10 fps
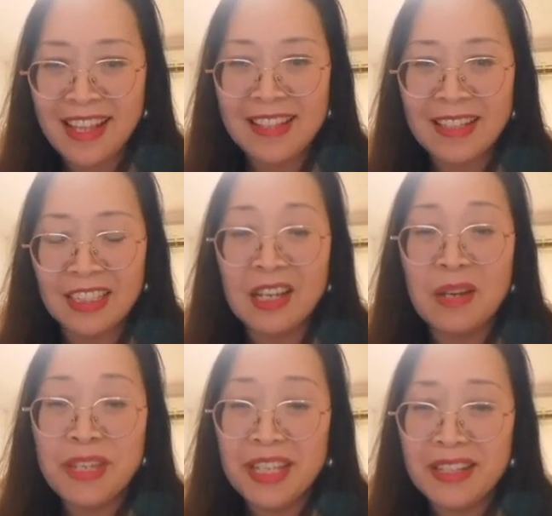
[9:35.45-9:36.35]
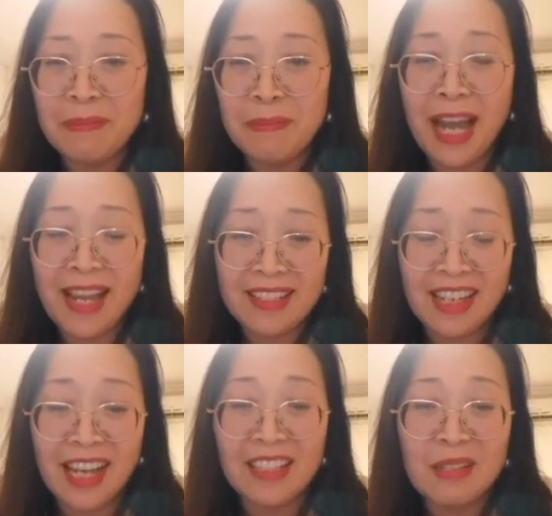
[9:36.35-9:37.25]
that's determined by
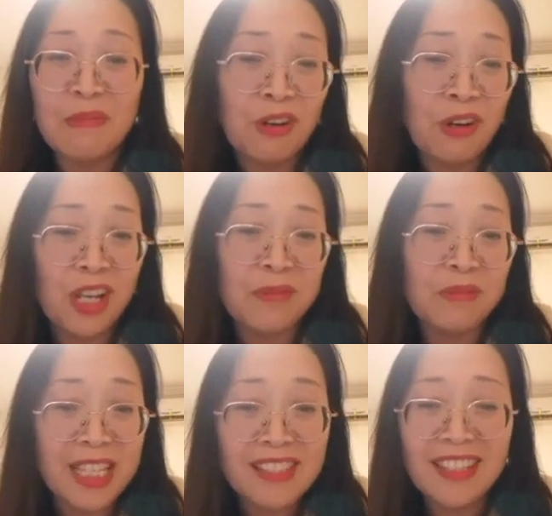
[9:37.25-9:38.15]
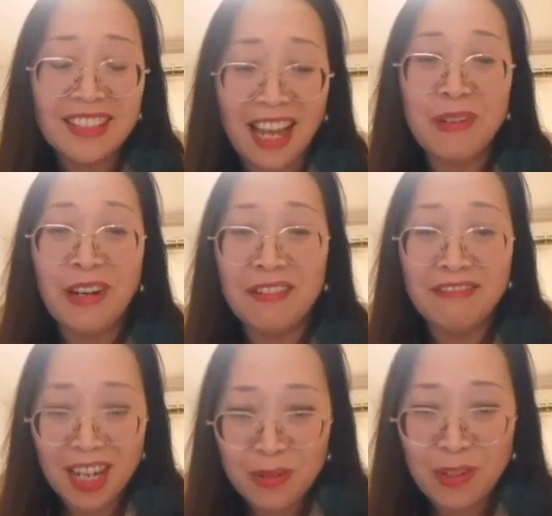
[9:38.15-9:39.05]
the customer volume with the time
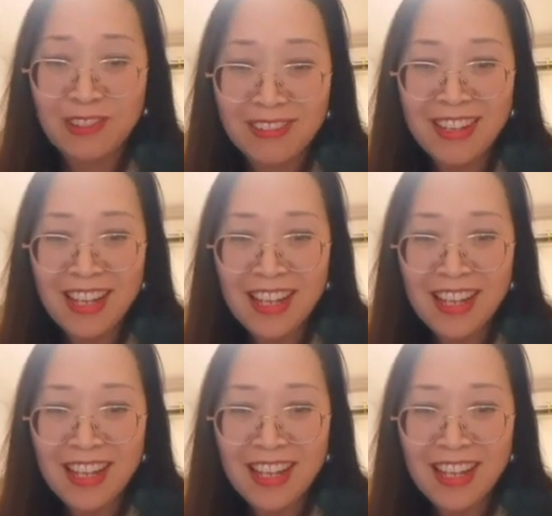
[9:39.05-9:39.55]
available?